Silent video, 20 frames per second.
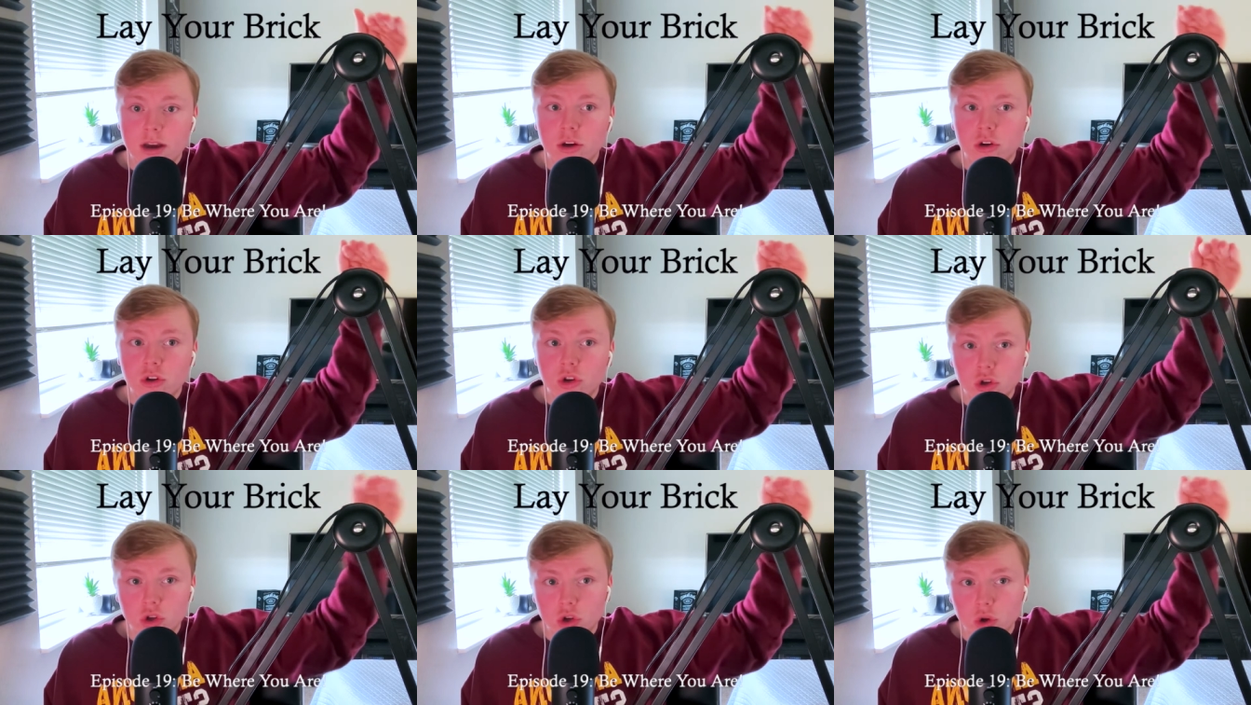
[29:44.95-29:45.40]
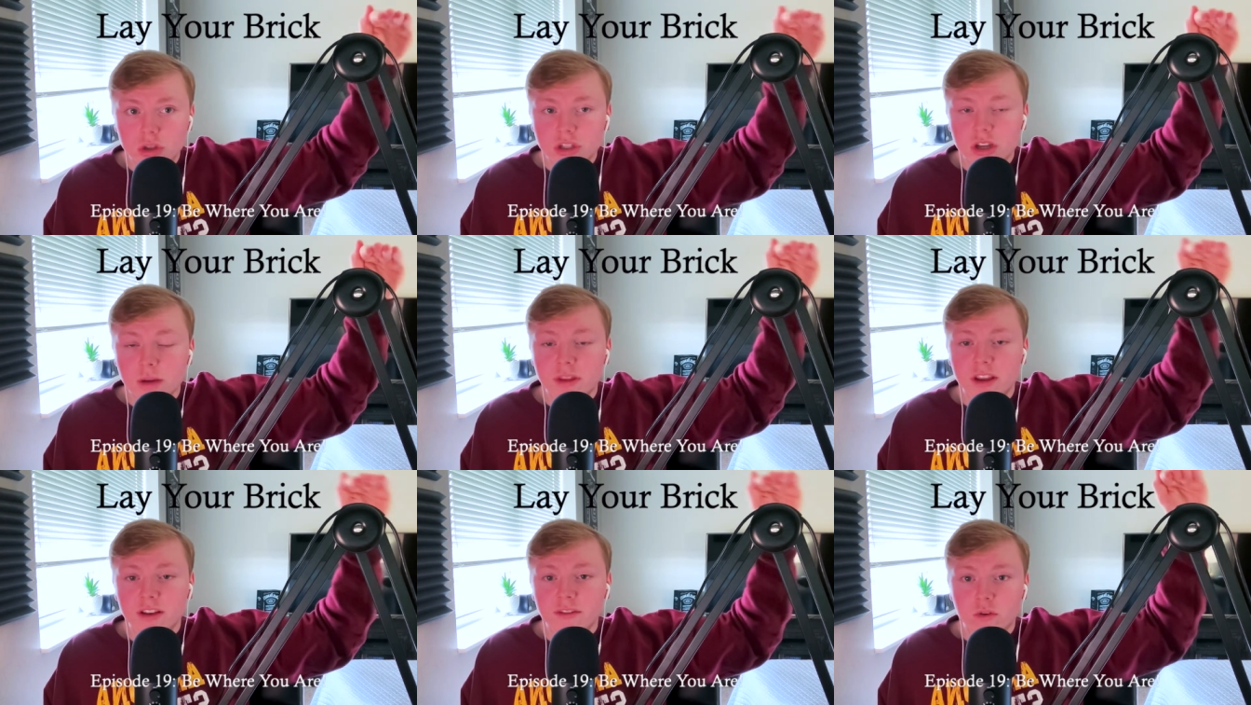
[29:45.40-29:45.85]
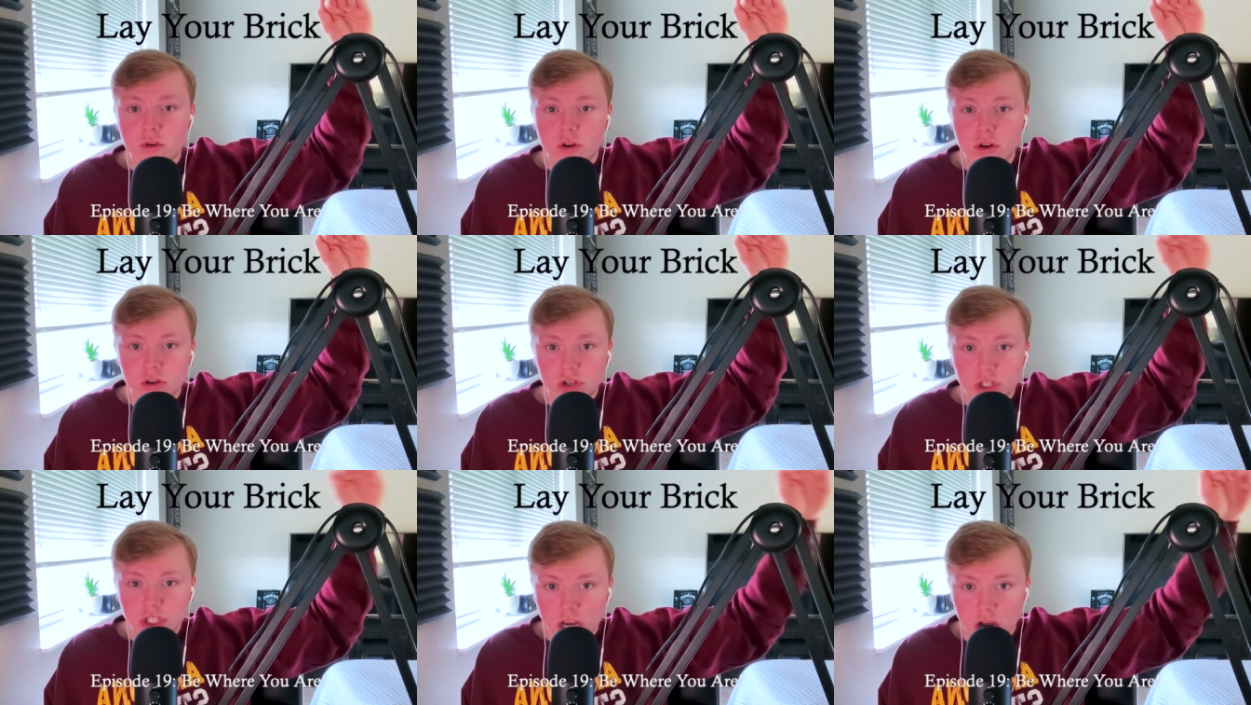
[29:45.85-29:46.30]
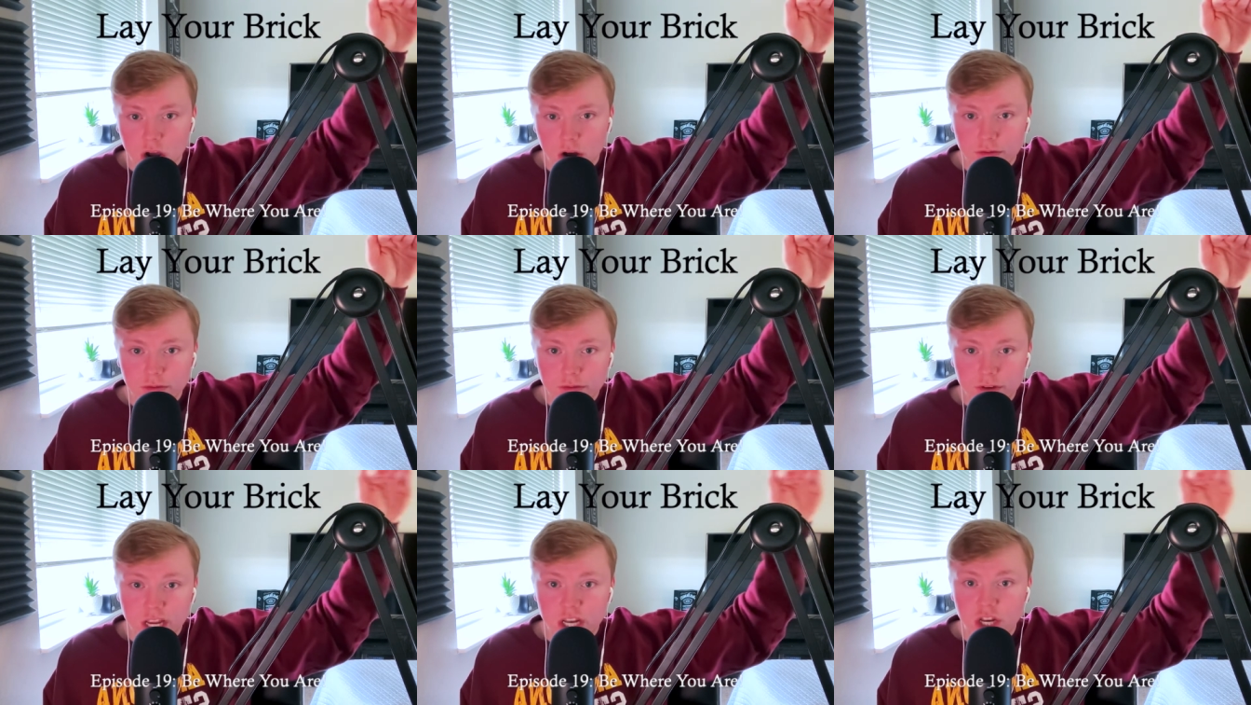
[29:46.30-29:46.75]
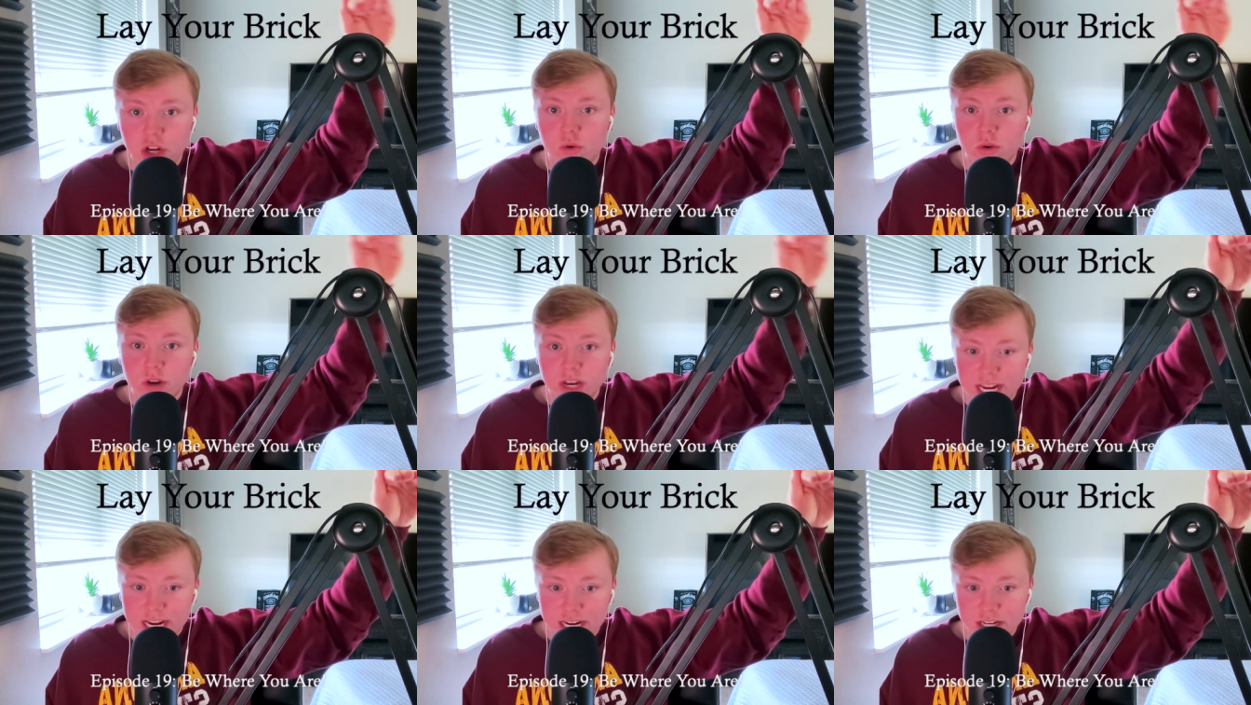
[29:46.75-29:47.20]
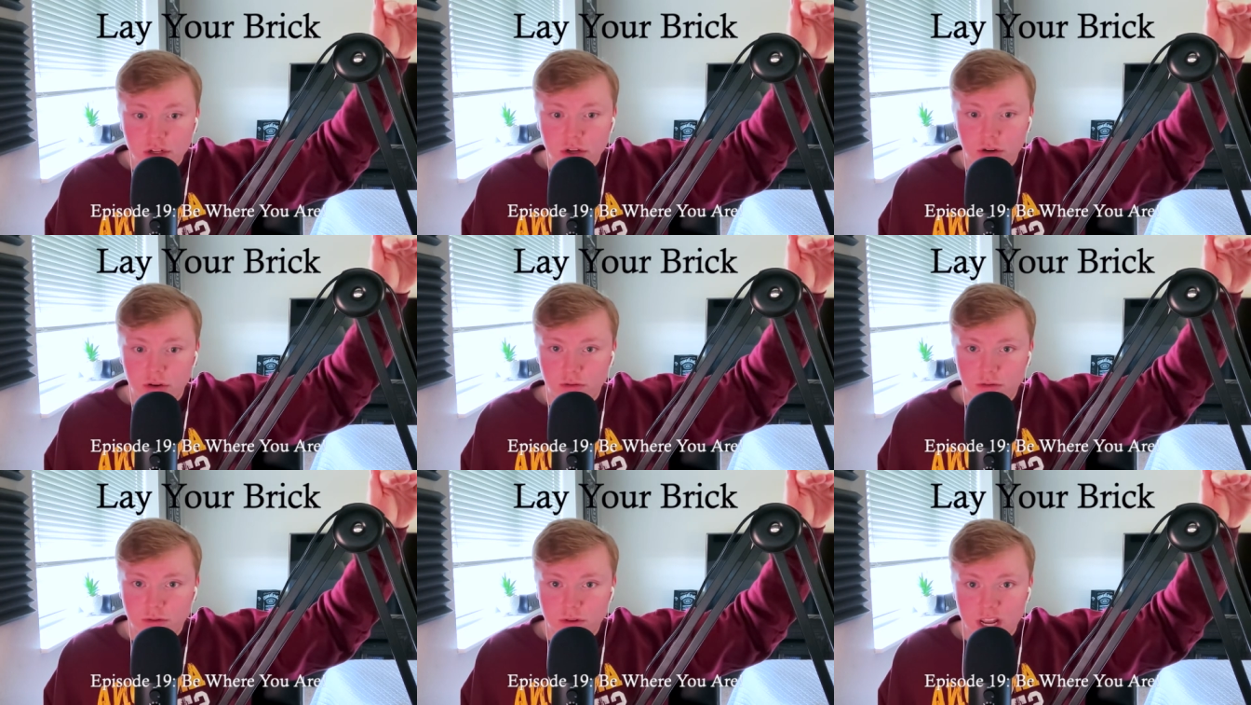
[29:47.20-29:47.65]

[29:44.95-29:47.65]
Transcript: to do something for yourself and you need to.